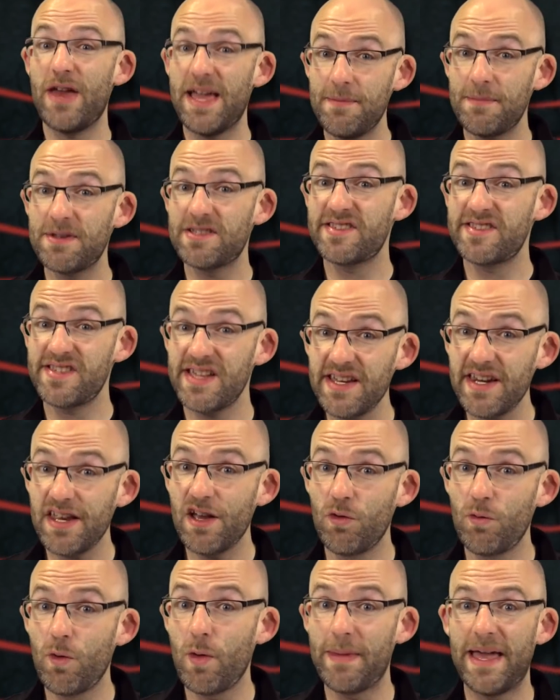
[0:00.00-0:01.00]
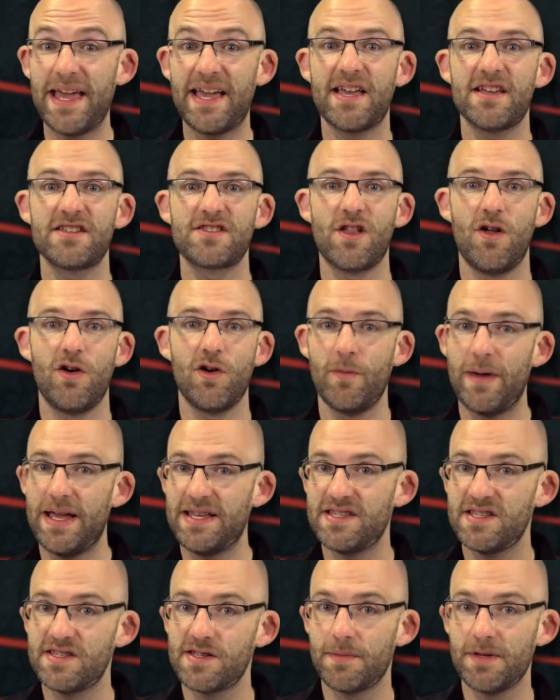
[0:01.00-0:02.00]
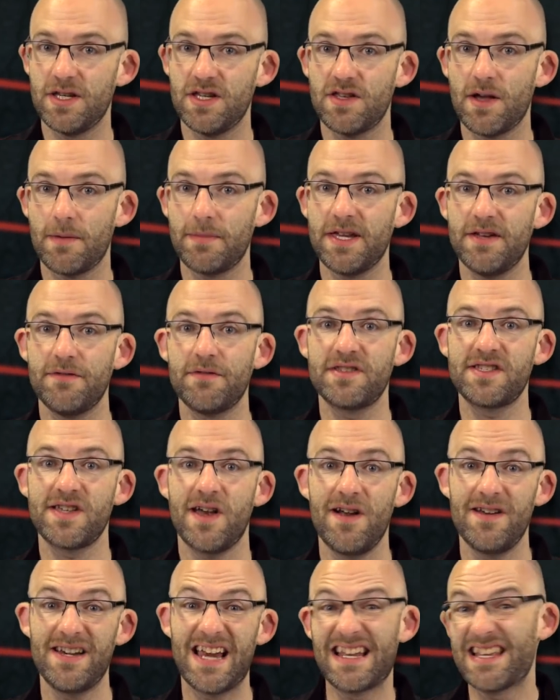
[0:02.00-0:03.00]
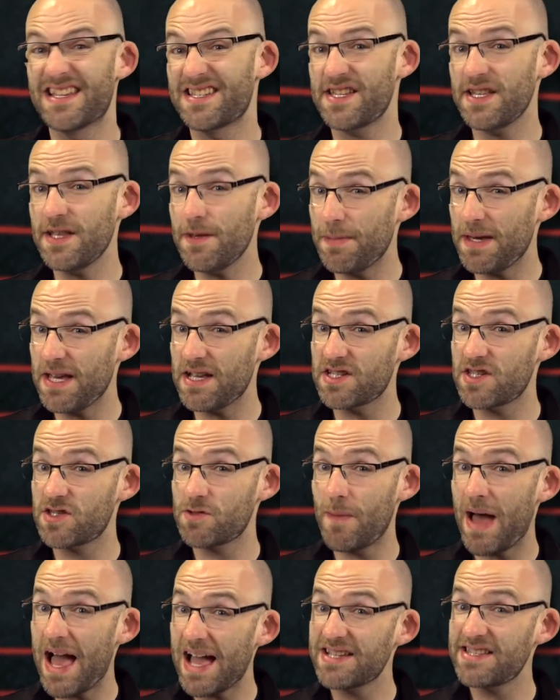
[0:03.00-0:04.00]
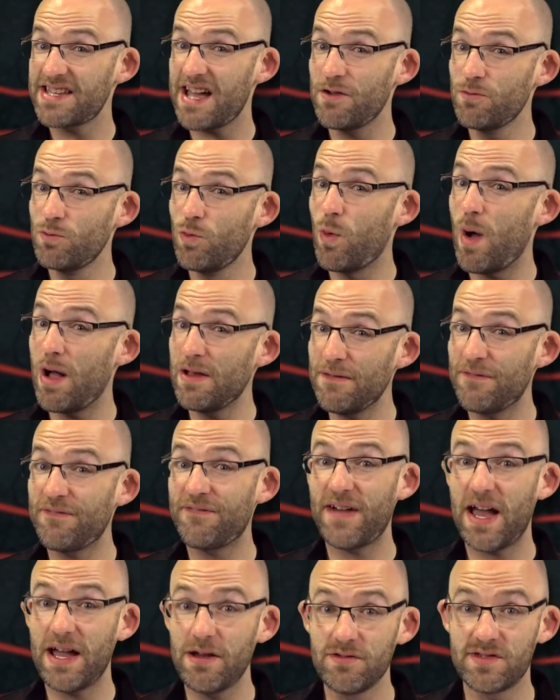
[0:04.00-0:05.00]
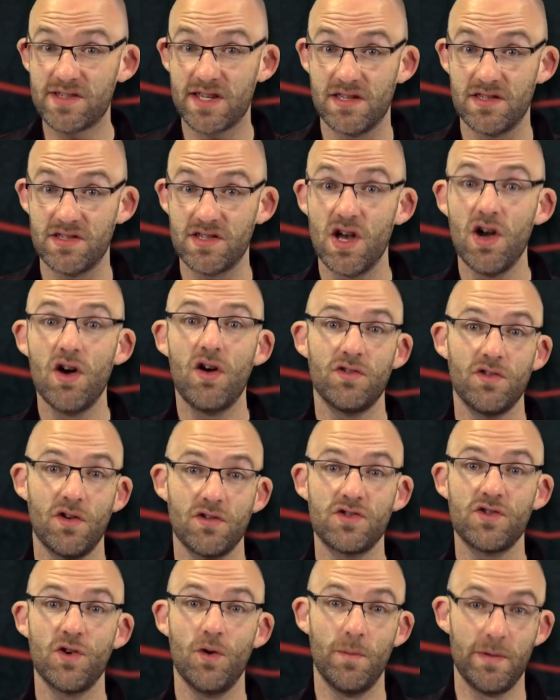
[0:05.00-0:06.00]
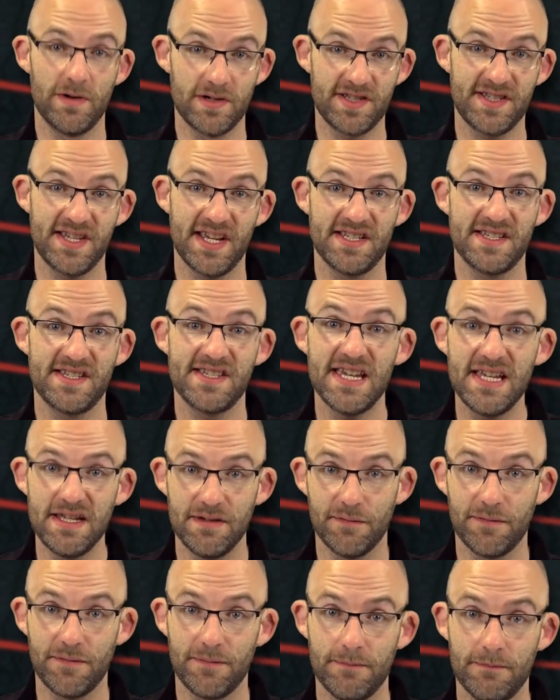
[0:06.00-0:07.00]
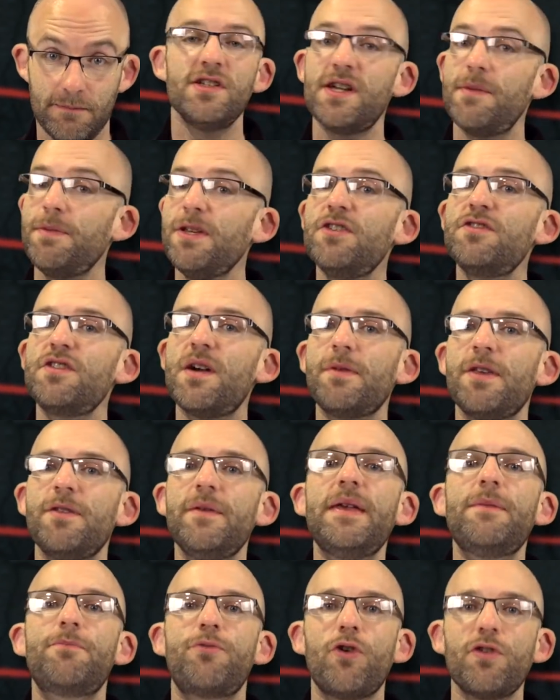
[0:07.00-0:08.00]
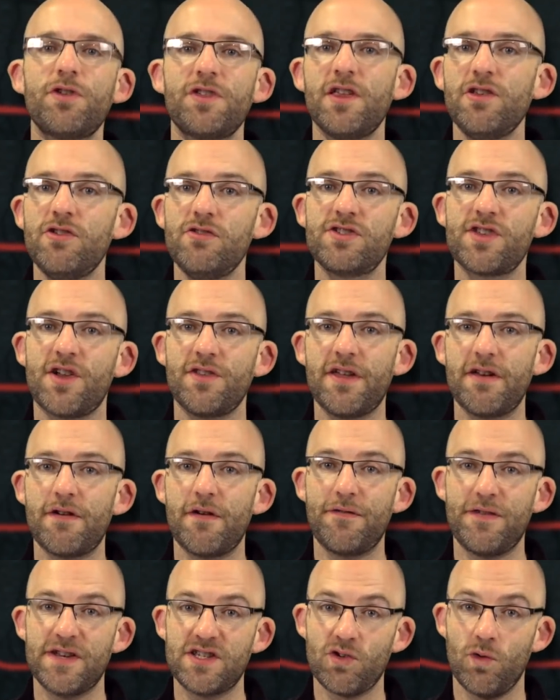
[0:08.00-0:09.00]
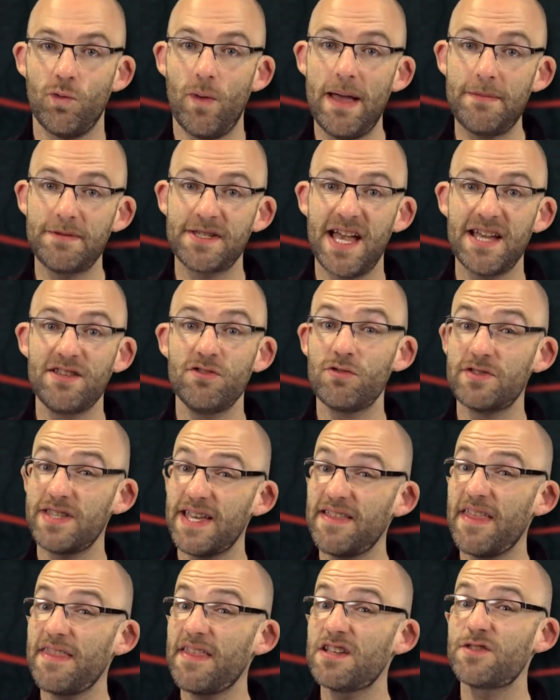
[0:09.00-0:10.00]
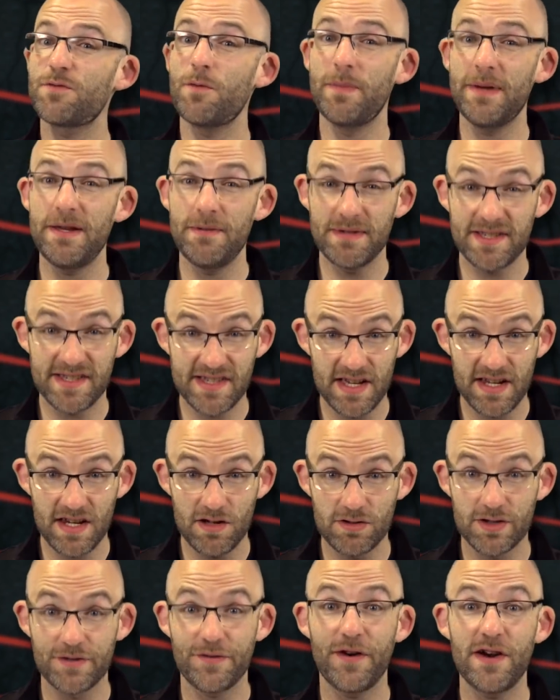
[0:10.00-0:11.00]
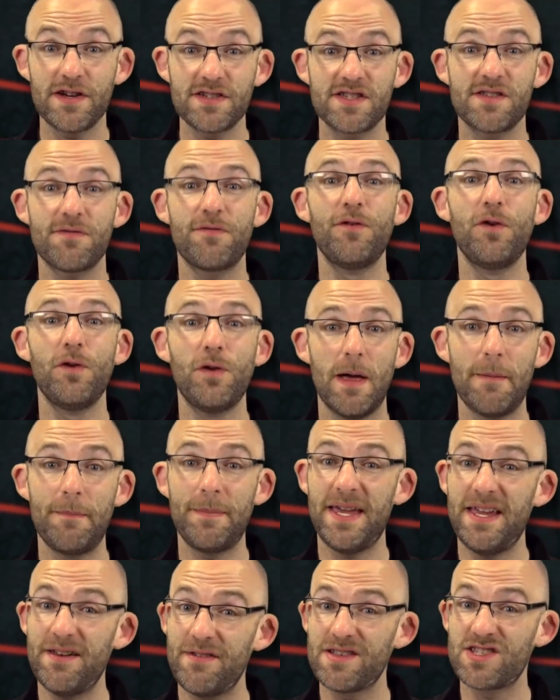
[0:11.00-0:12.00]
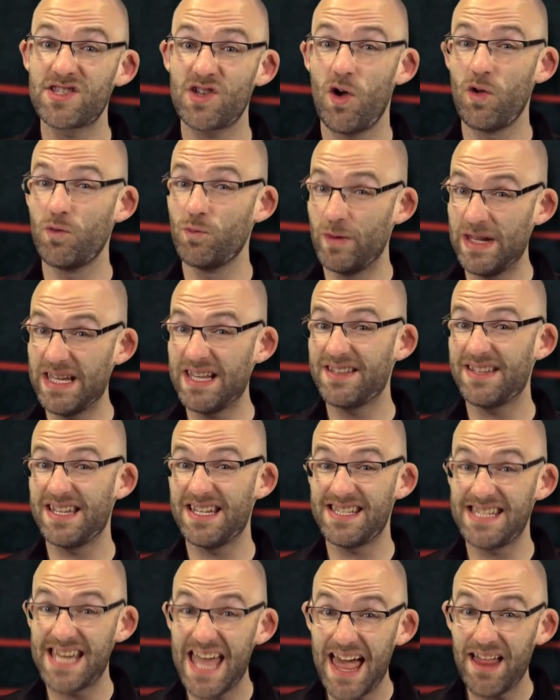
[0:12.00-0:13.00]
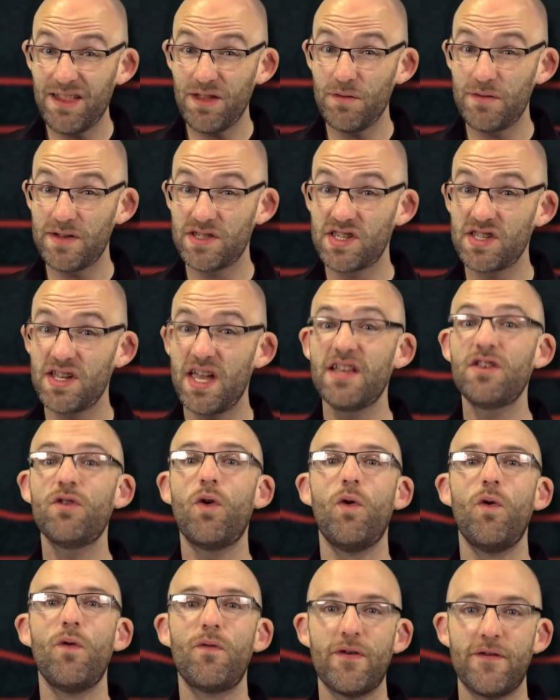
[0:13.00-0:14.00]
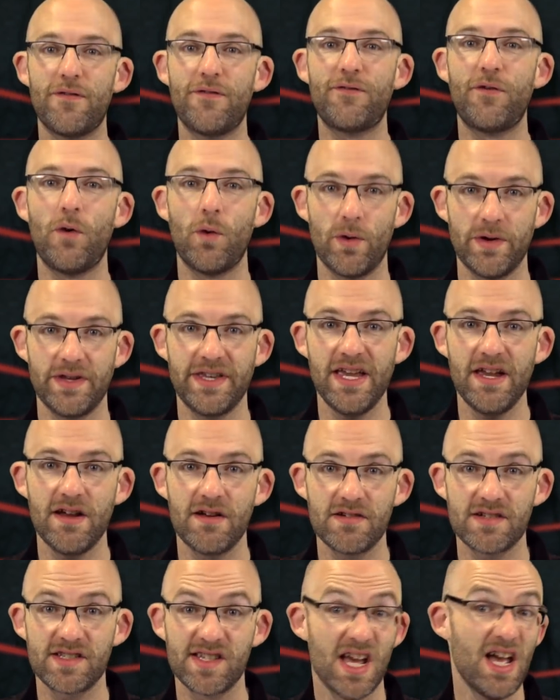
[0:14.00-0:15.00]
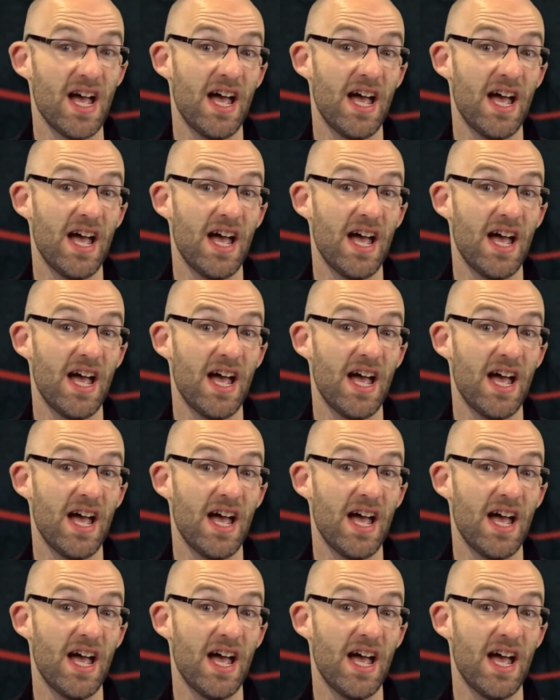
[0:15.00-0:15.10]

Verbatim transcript: Rey Mysterio will make his long-awaited WWE return, and it's going to be at SmackDown 1000 on October 16th. WWE broke the news on their official website, noting that this will be Mysterio's first full appearance on weekly television in over 4 years,